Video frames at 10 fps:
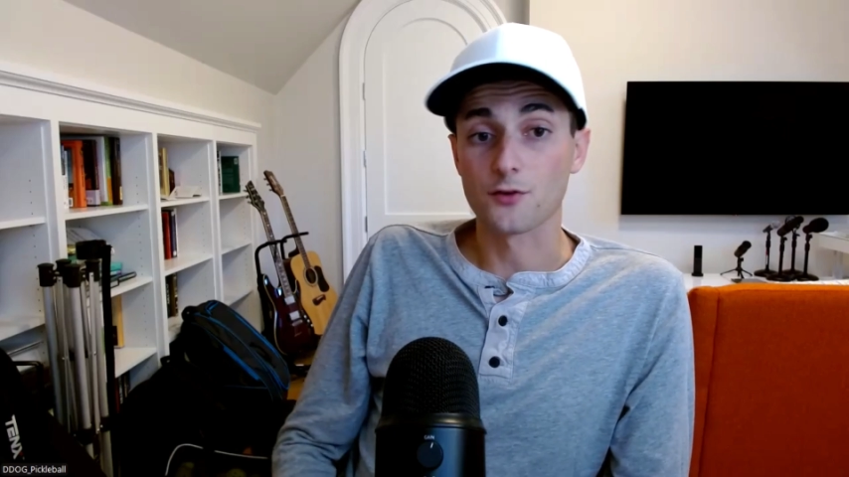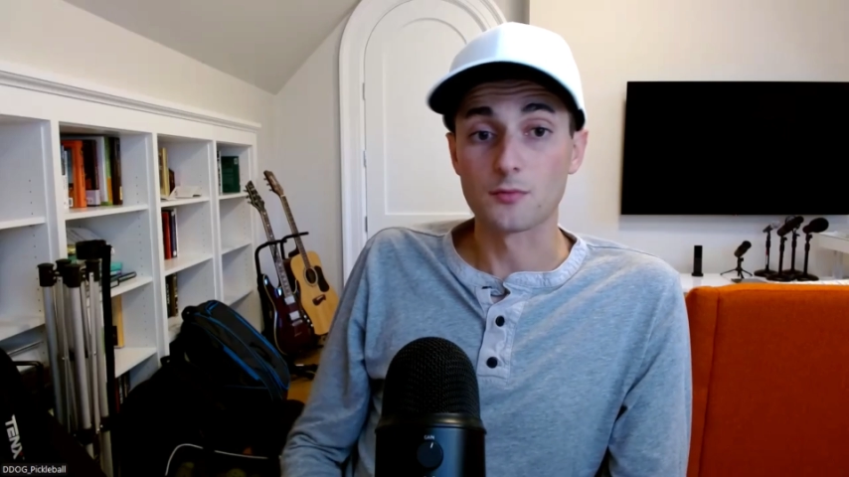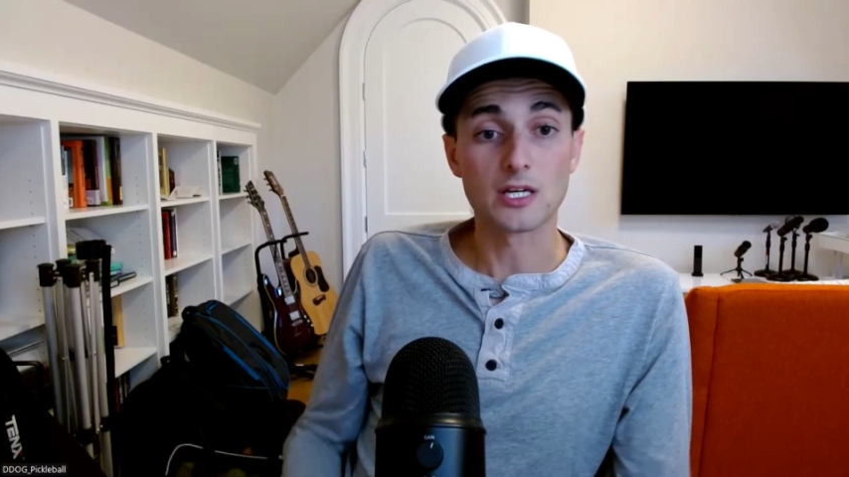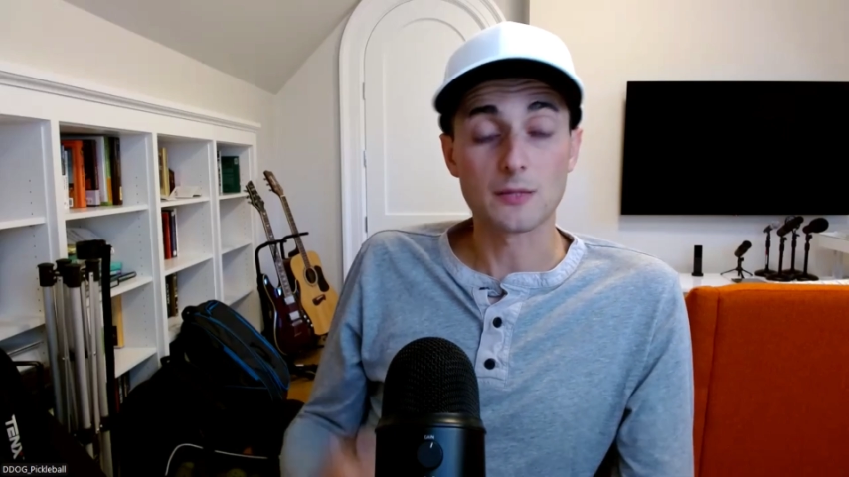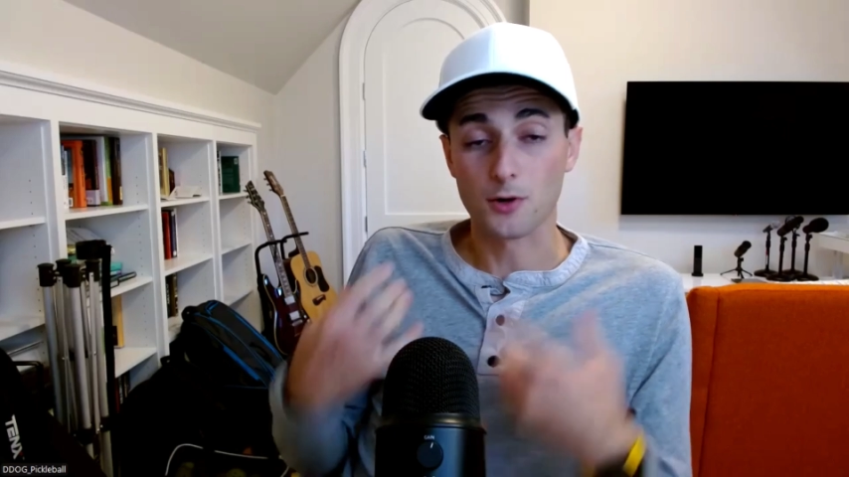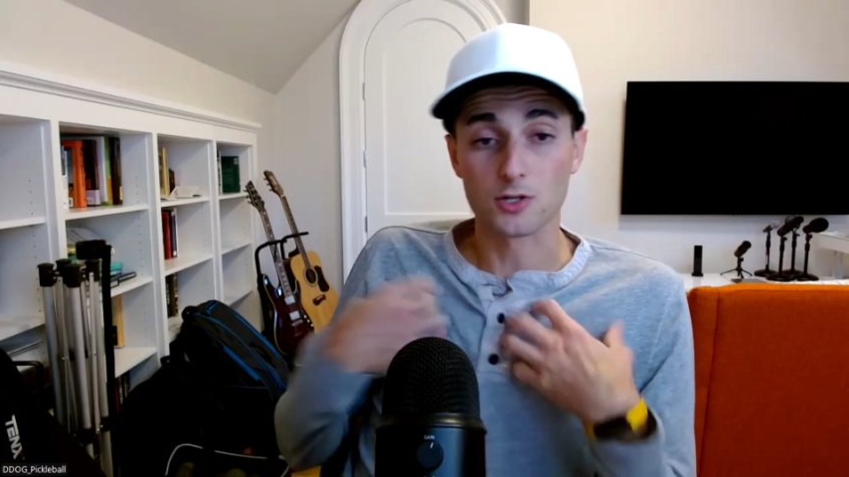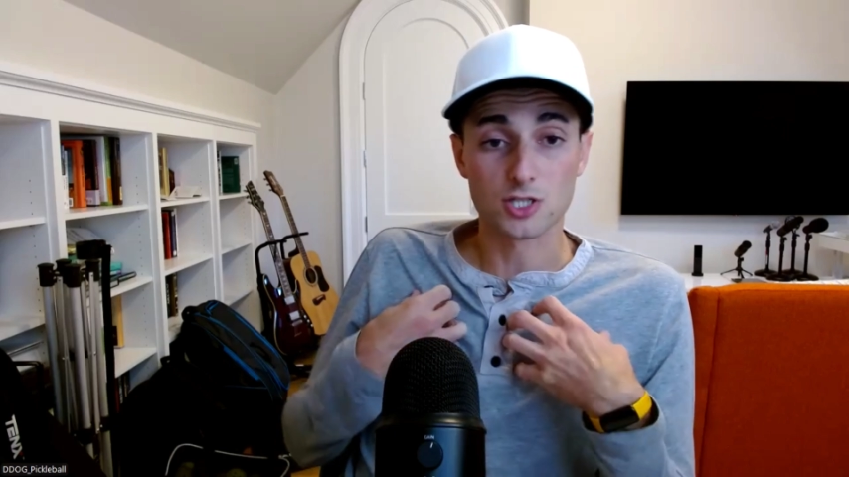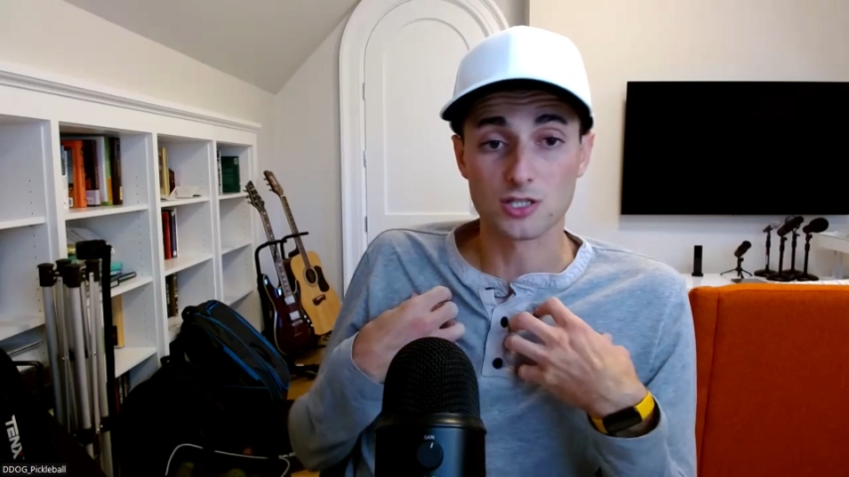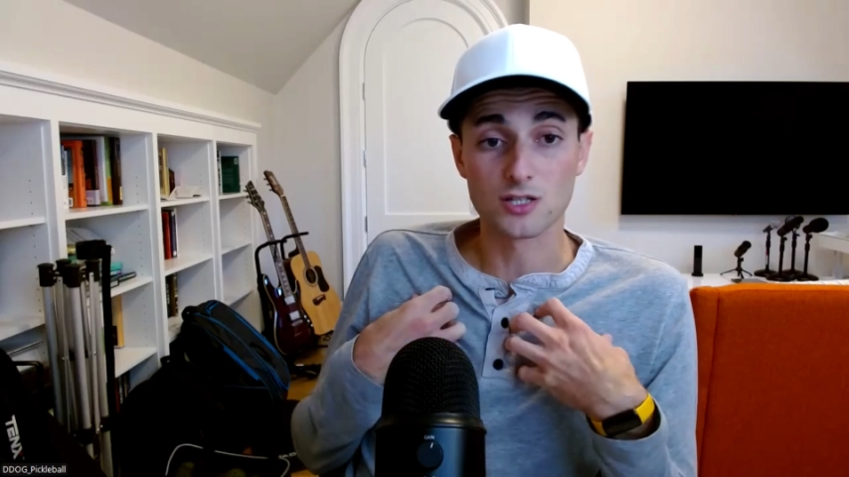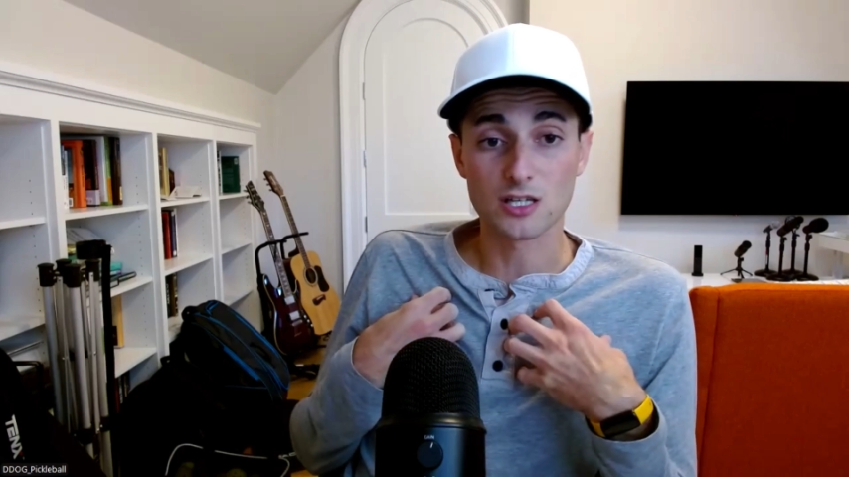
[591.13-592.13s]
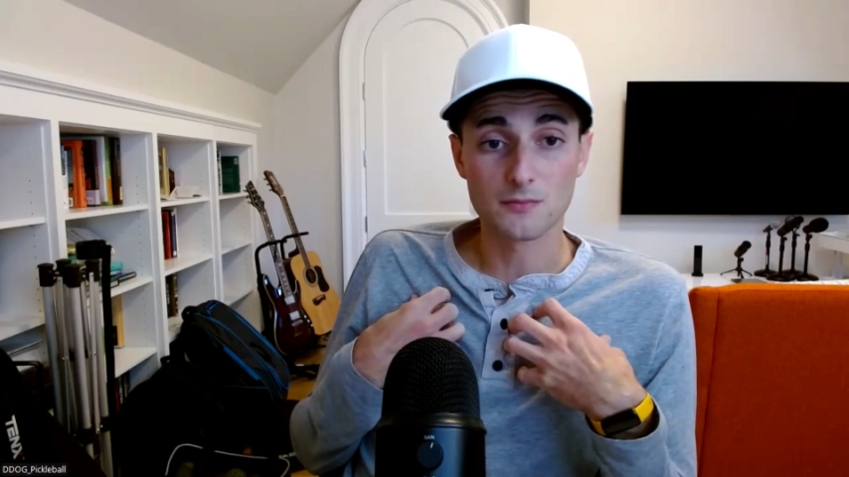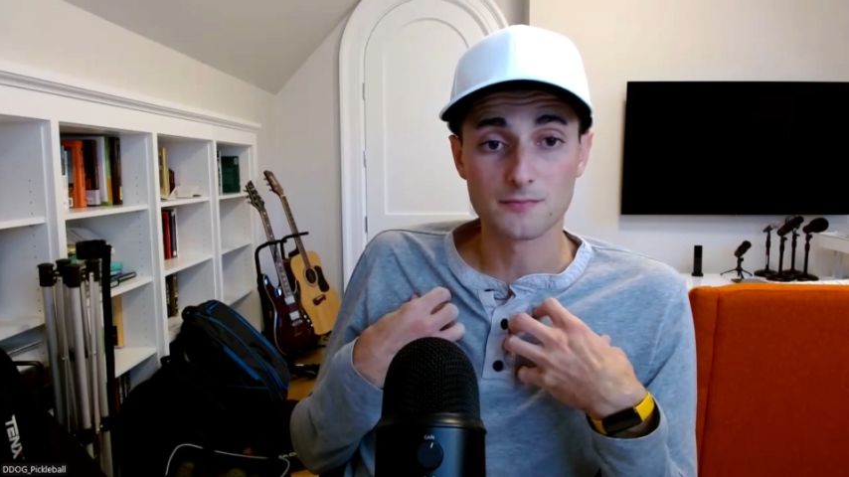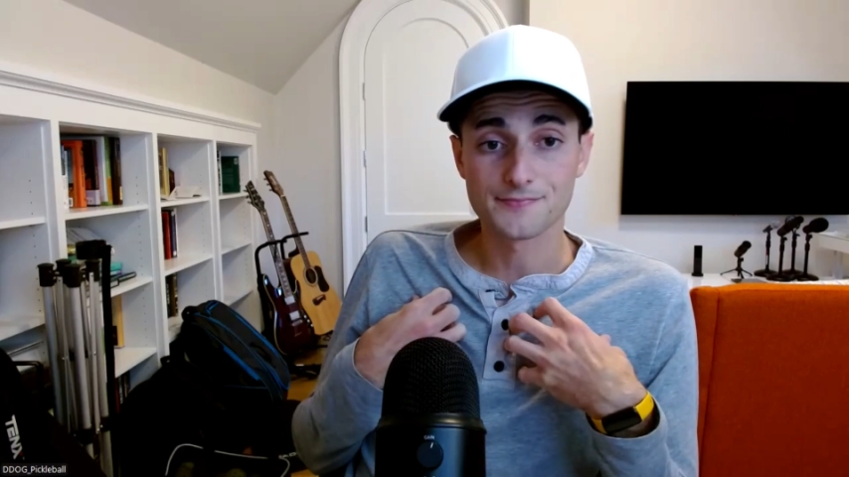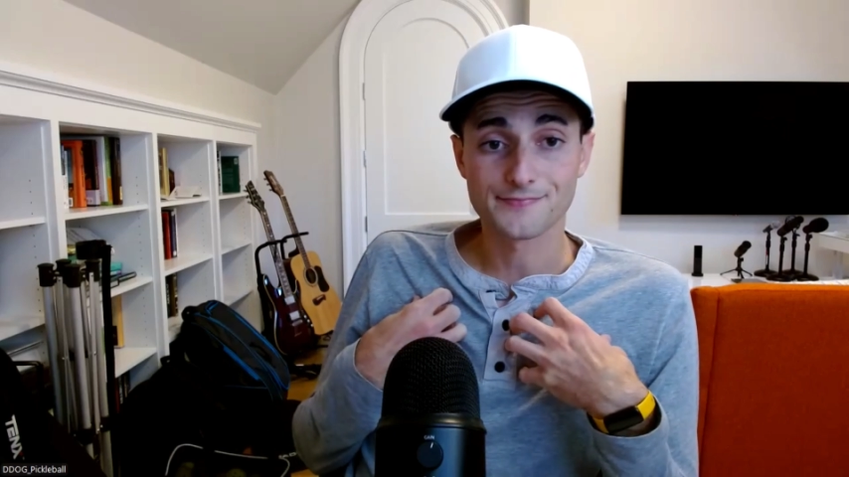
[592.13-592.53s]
For me personally,